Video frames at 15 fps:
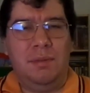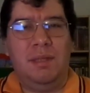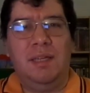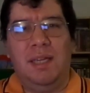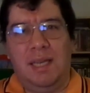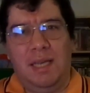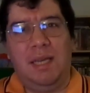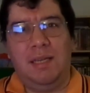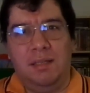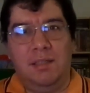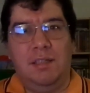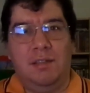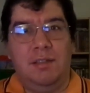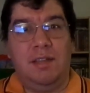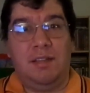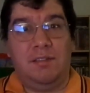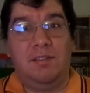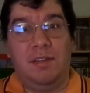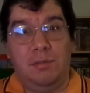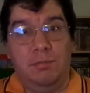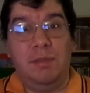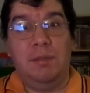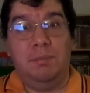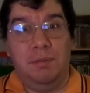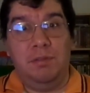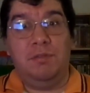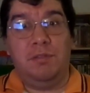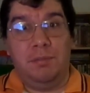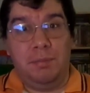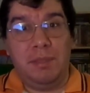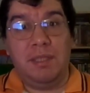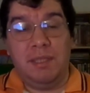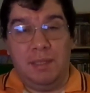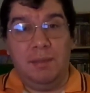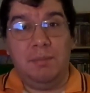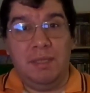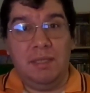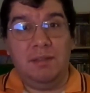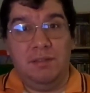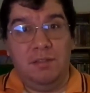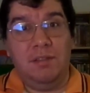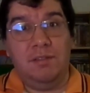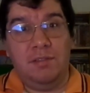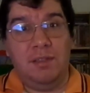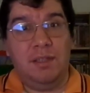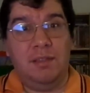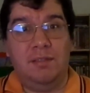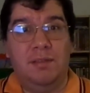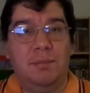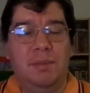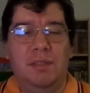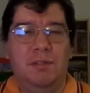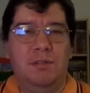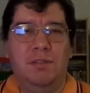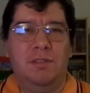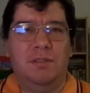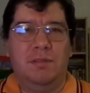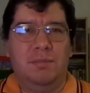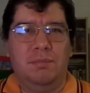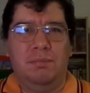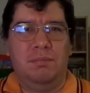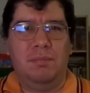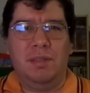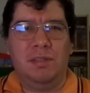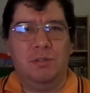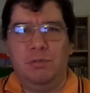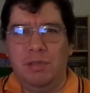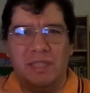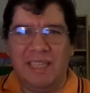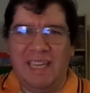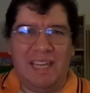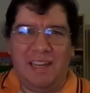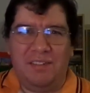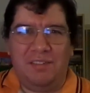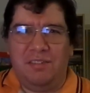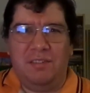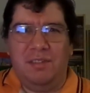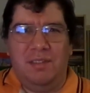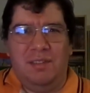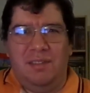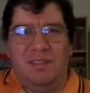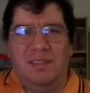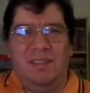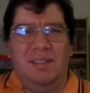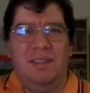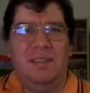But hey, you know, that's how reboots are becoming these days. I mean, they're just a quick cash-in.